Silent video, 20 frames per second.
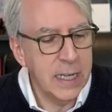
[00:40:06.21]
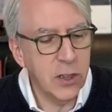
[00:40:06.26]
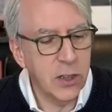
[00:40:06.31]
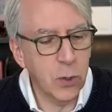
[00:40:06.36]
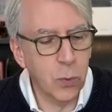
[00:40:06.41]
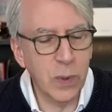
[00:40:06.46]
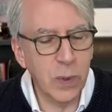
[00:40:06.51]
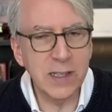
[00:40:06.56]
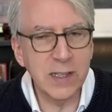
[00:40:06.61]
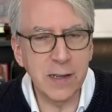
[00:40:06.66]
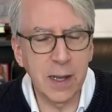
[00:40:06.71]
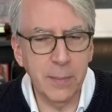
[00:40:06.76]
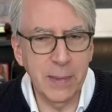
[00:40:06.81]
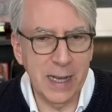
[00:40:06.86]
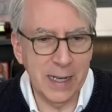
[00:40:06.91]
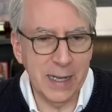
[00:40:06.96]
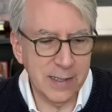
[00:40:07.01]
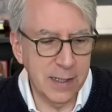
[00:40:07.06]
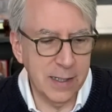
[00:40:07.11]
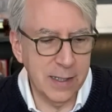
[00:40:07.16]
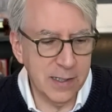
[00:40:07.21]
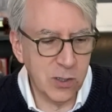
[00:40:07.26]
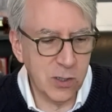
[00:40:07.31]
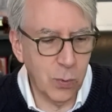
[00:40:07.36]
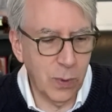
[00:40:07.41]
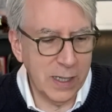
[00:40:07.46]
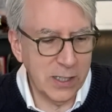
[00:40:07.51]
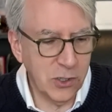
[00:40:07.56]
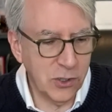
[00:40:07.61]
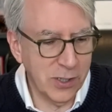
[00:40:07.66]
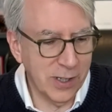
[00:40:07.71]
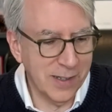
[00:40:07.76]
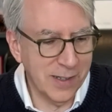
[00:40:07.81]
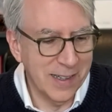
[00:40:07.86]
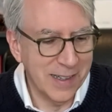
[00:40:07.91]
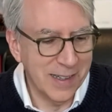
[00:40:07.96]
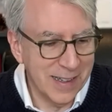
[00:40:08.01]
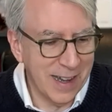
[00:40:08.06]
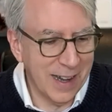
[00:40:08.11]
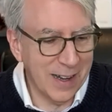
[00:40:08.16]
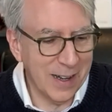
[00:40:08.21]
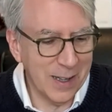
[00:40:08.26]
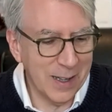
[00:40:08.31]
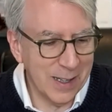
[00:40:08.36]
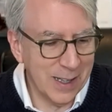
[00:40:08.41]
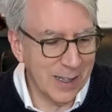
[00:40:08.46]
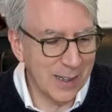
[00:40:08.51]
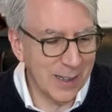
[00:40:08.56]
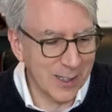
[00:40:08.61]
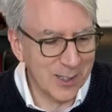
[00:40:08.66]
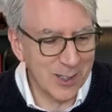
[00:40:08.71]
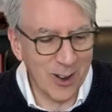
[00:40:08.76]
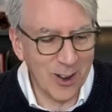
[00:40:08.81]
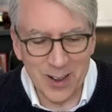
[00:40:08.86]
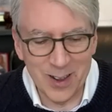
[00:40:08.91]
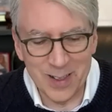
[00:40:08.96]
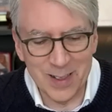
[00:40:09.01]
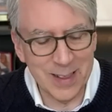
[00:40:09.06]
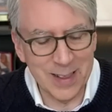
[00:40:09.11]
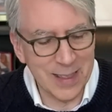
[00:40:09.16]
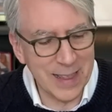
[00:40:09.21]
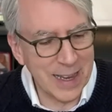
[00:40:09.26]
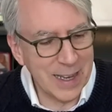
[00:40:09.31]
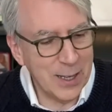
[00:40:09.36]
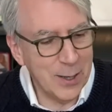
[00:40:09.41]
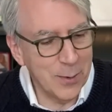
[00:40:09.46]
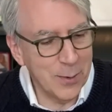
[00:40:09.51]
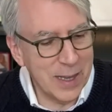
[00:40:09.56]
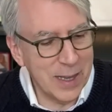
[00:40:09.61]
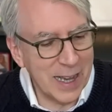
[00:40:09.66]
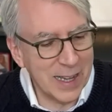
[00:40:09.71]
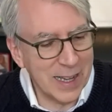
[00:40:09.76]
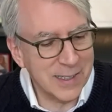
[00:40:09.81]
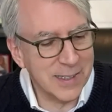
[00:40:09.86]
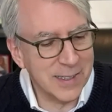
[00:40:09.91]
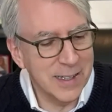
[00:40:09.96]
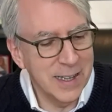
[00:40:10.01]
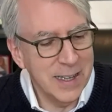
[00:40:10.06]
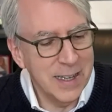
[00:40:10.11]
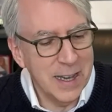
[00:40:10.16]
The reason I'm asking this question, uh, and Lasara, thank you. Yes.